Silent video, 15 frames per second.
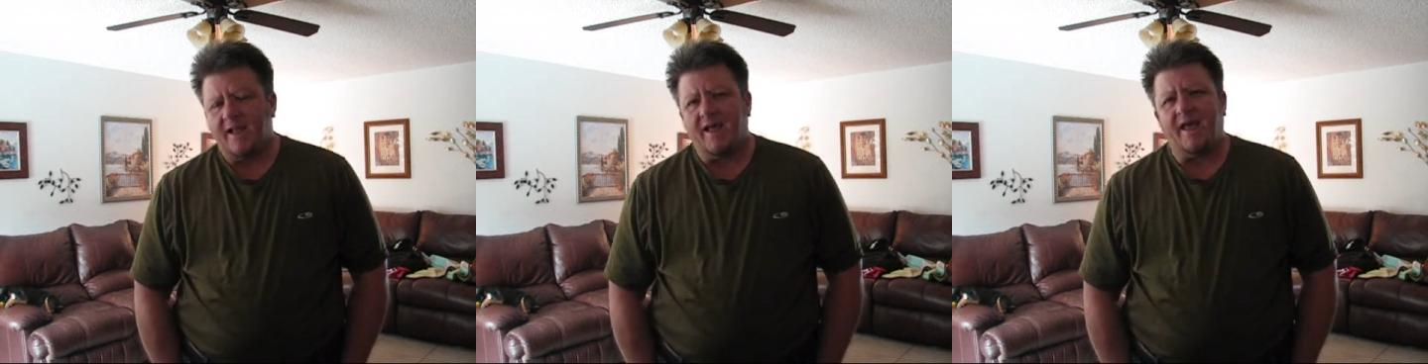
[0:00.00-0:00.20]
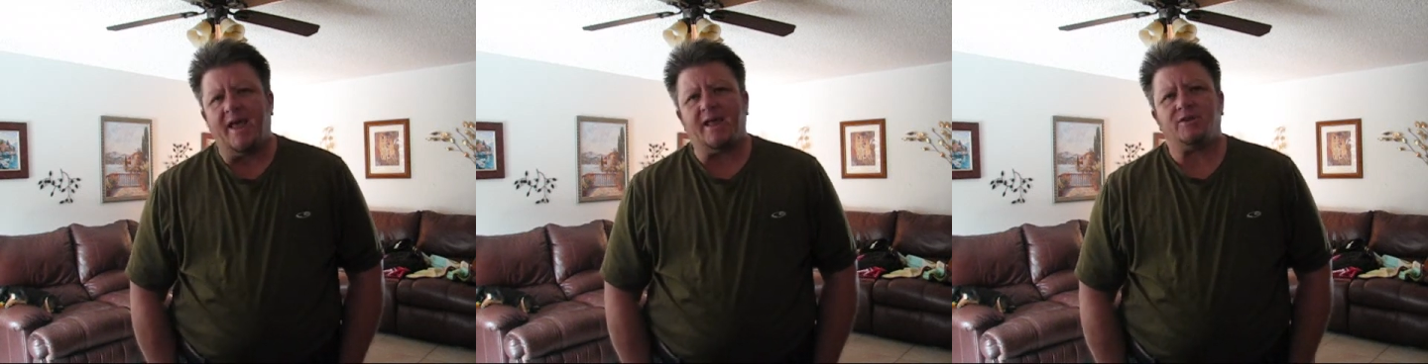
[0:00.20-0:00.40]

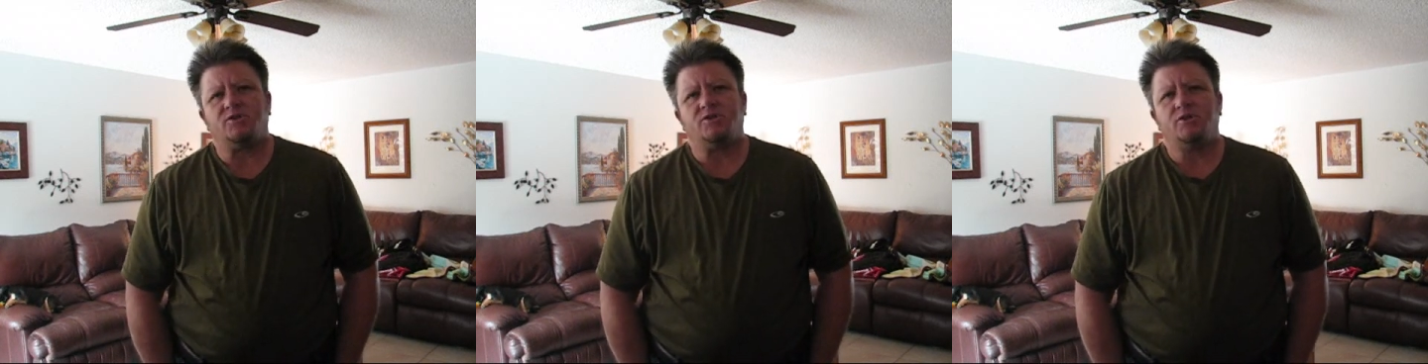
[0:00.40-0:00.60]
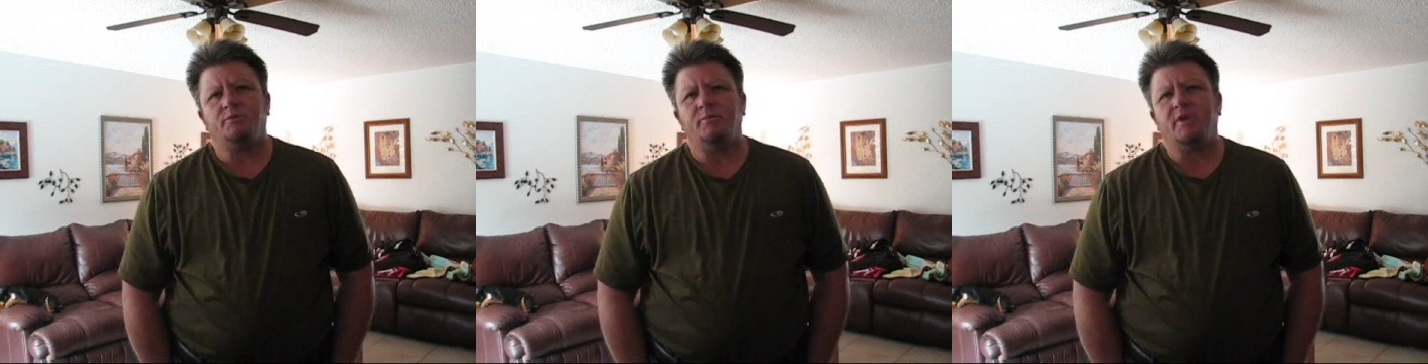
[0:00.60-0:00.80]
had
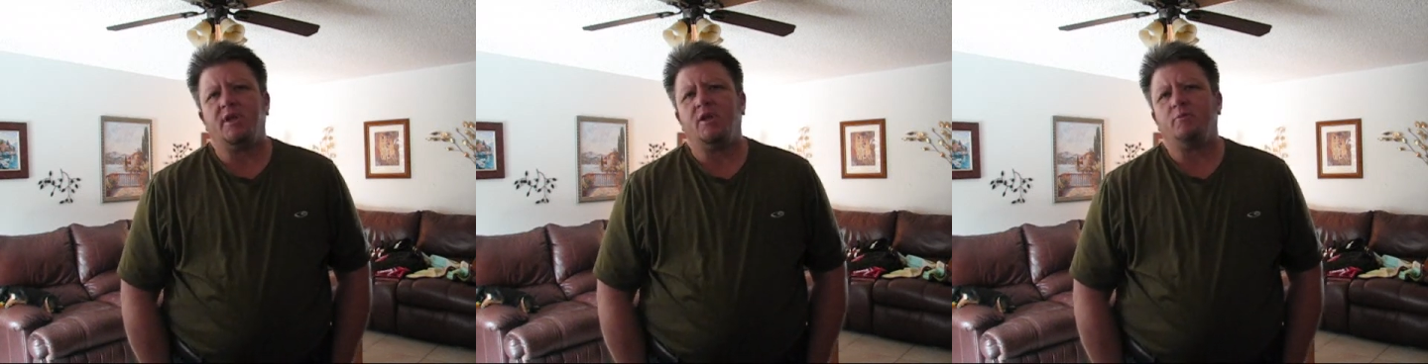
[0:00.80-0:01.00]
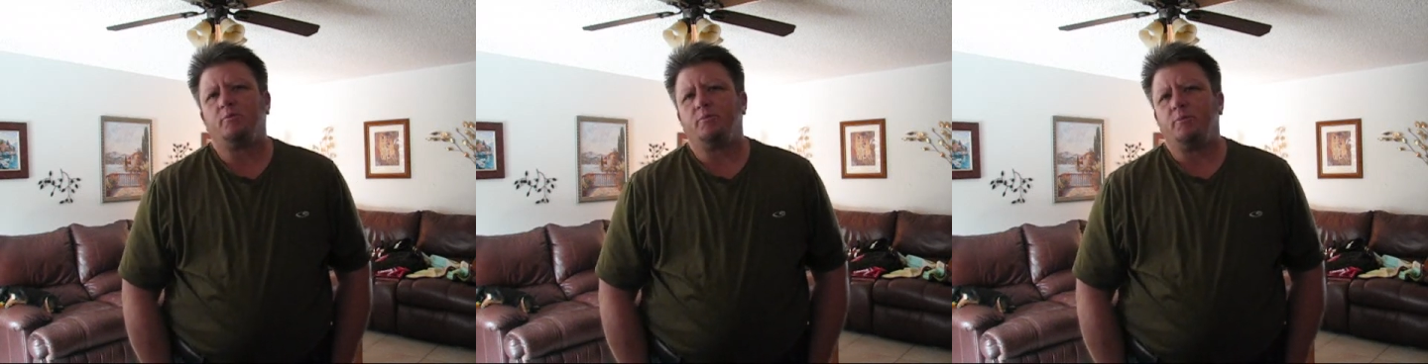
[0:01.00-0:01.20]
too
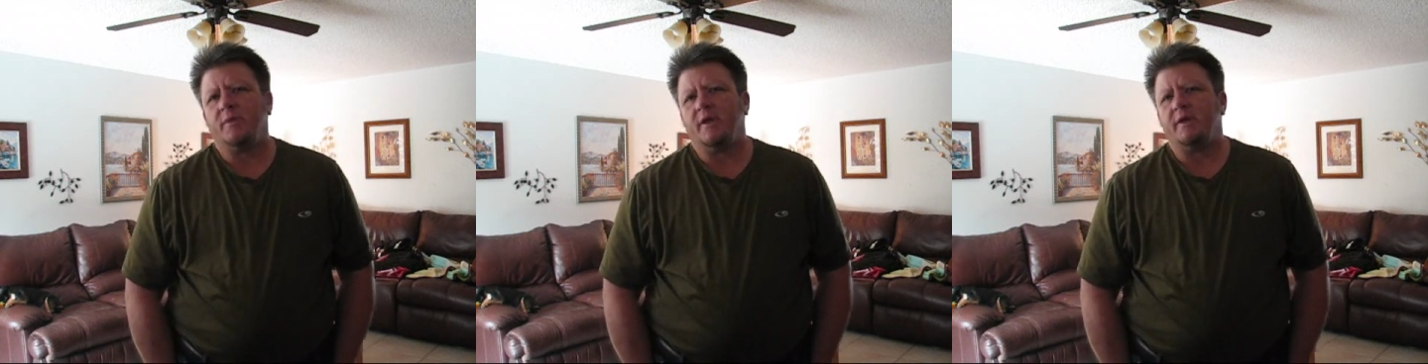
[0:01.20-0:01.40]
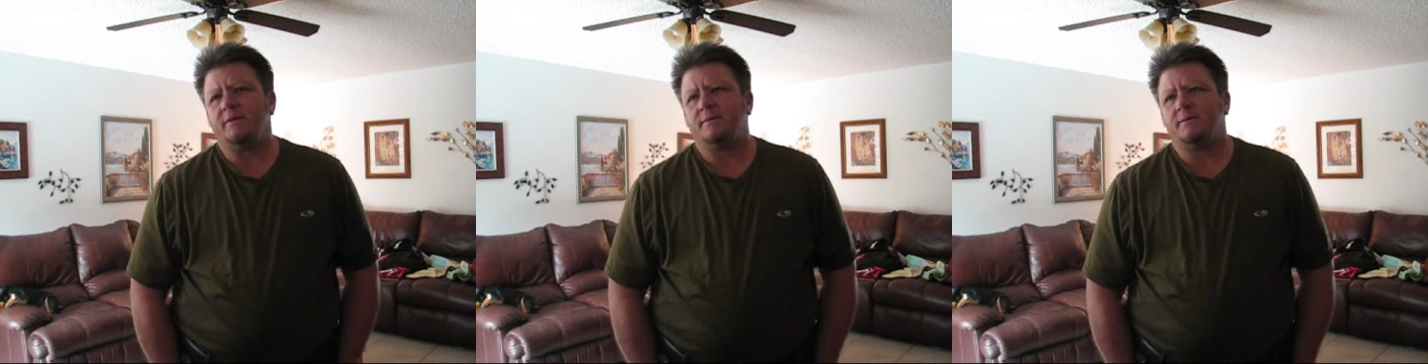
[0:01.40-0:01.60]
many
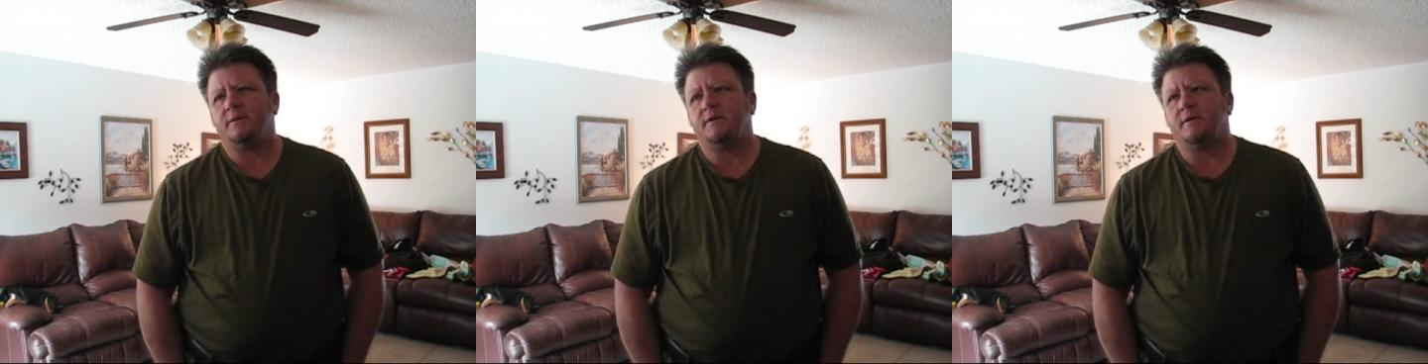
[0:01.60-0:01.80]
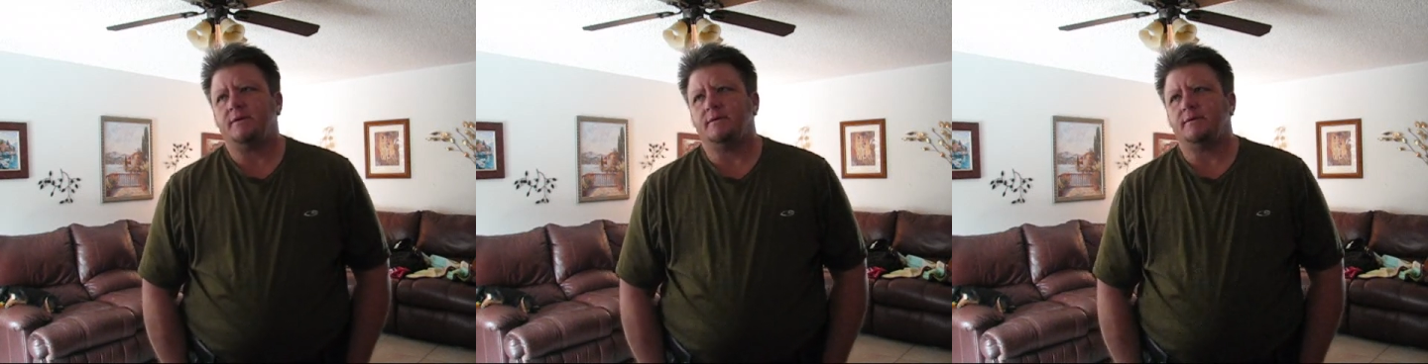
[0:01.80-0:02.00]

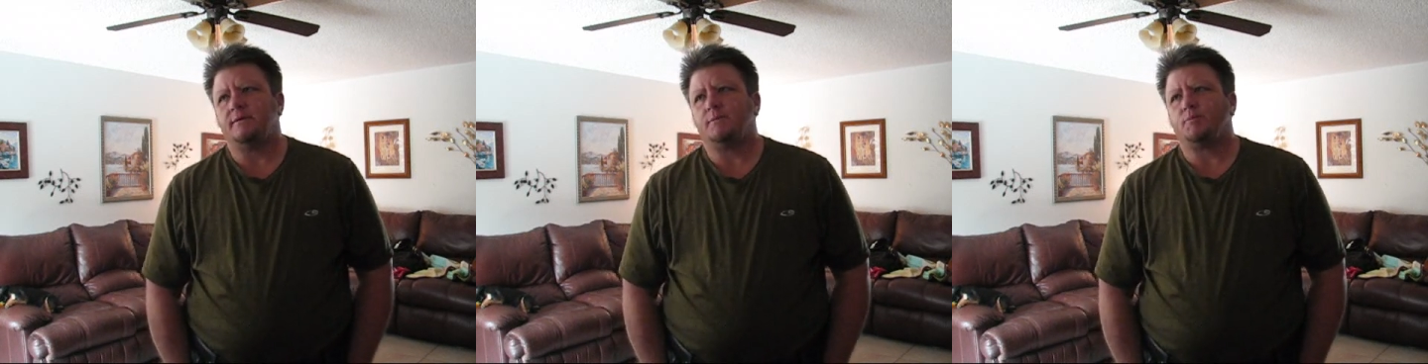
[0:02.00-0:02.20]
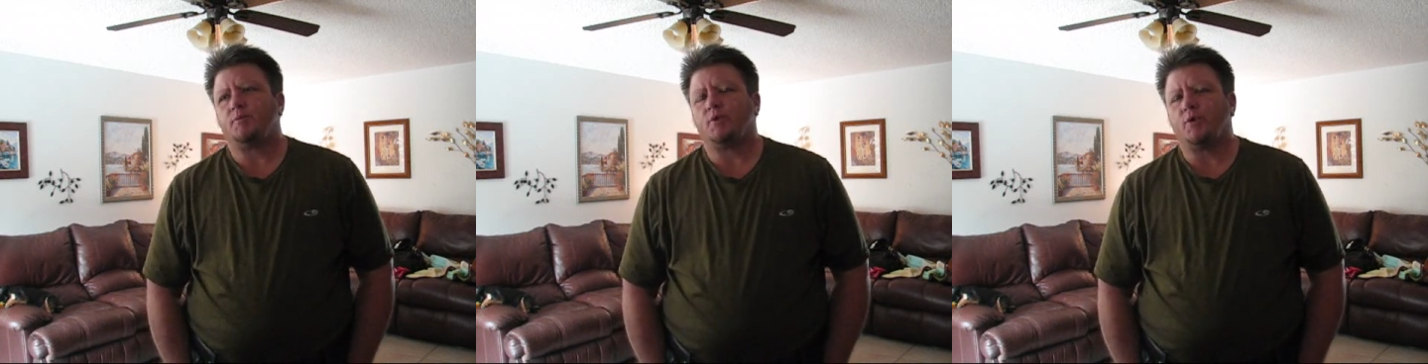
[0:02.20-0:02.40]

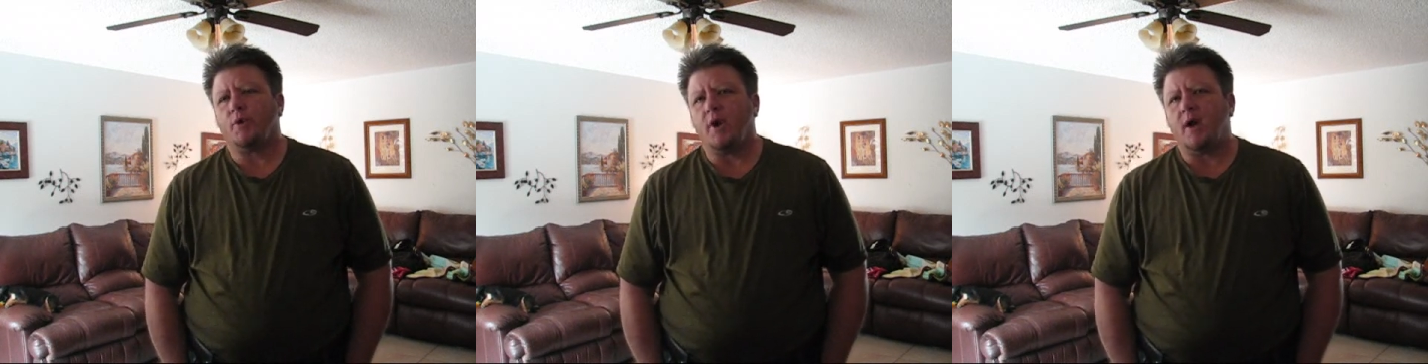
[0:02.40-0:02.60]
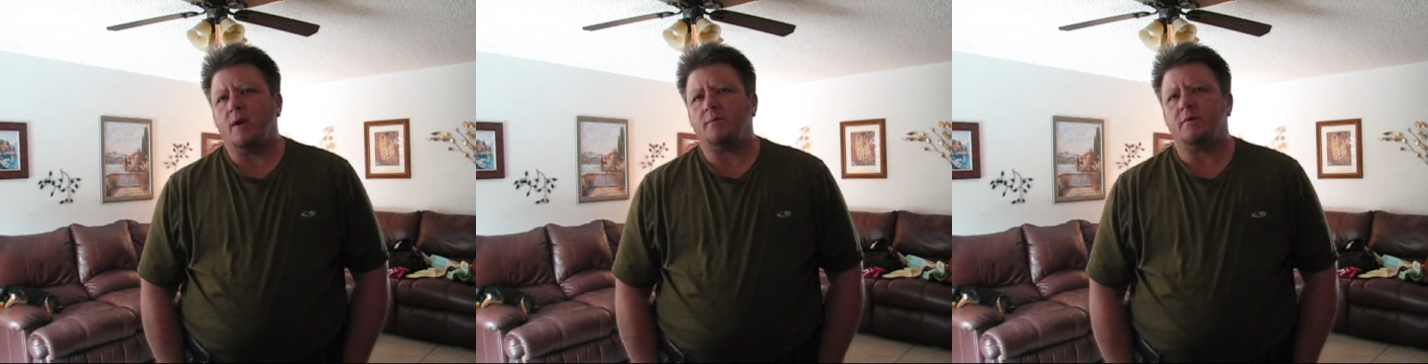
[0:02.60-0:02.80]

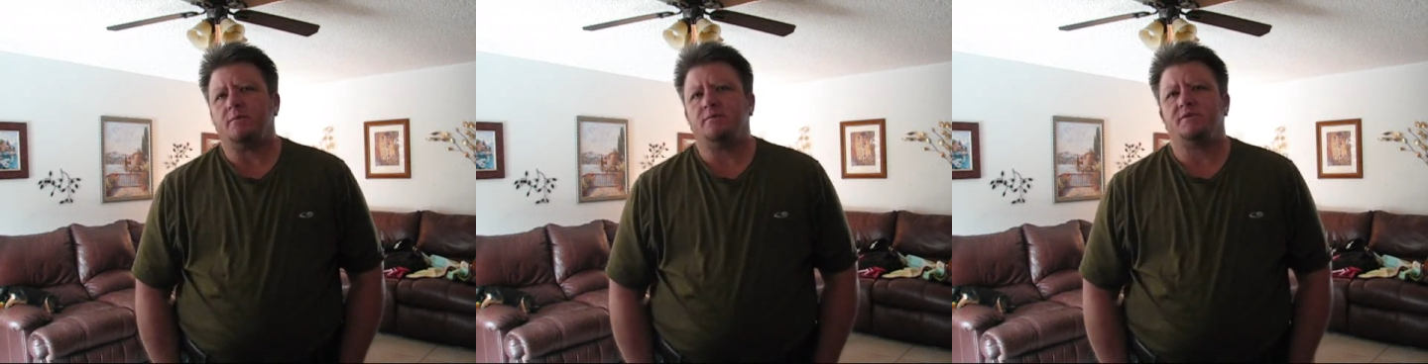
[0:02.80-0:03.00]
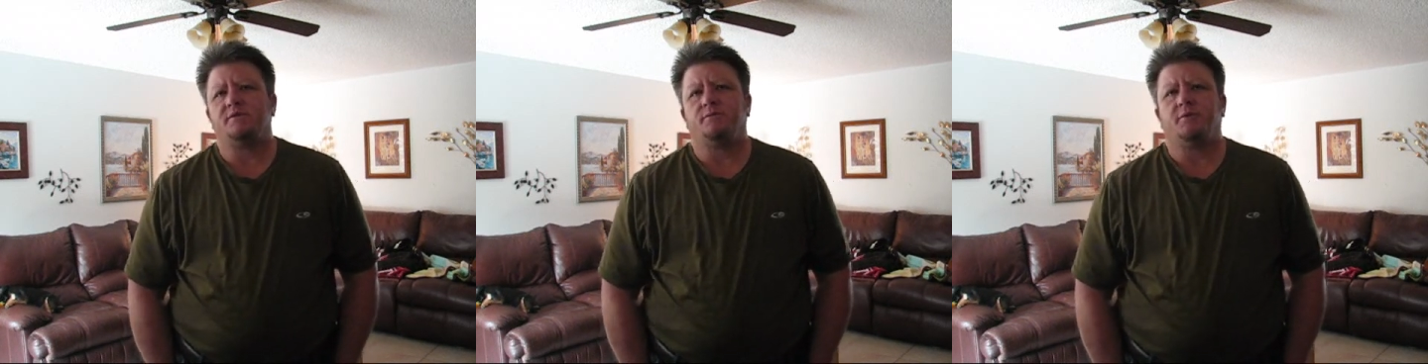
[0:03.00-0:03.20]

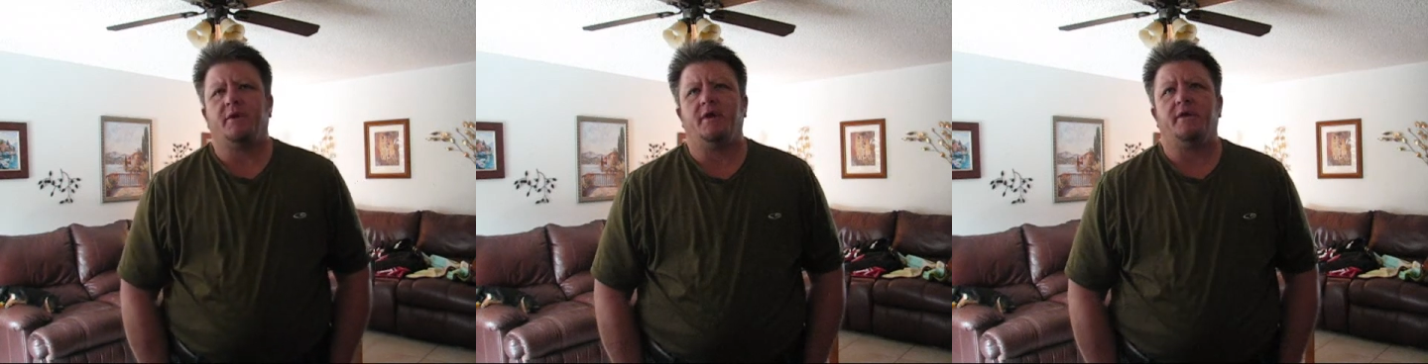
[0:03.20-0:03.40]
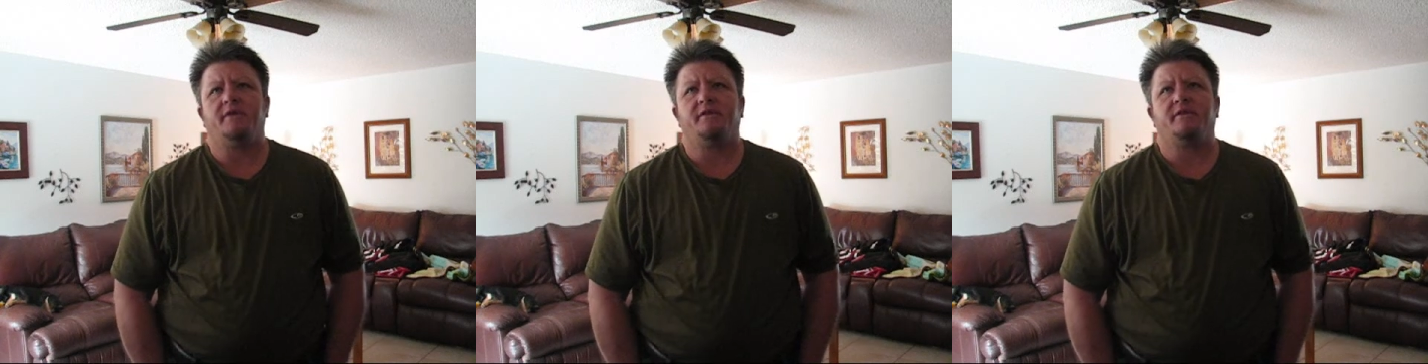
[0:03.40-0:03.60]
problems
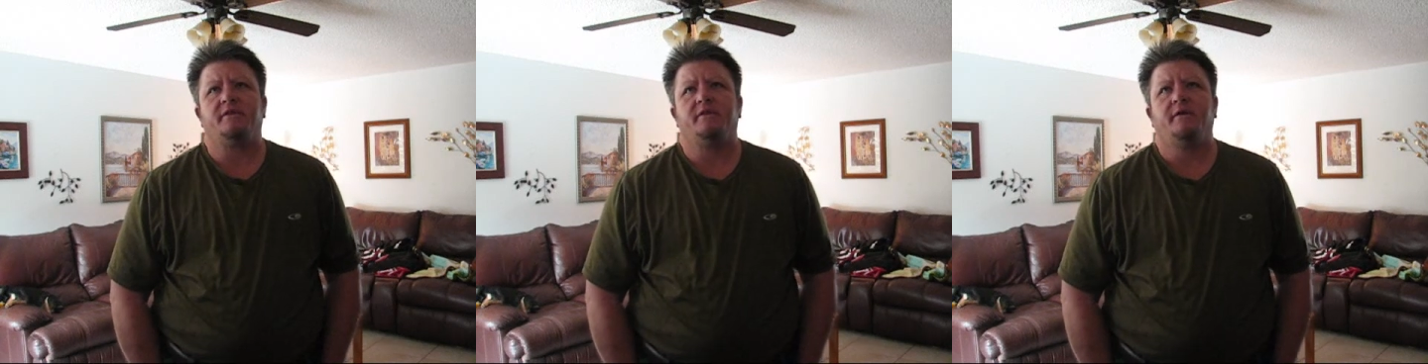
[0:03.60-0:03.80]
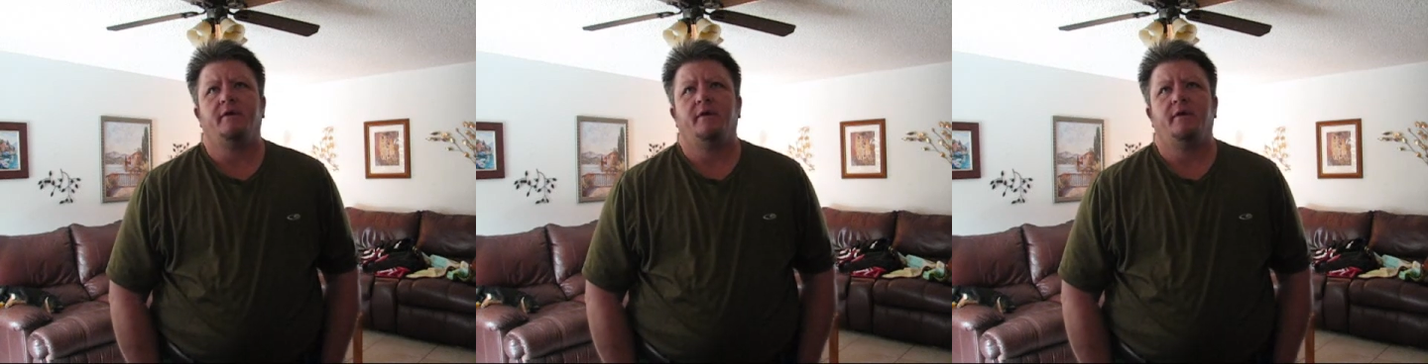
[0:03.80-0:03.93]
with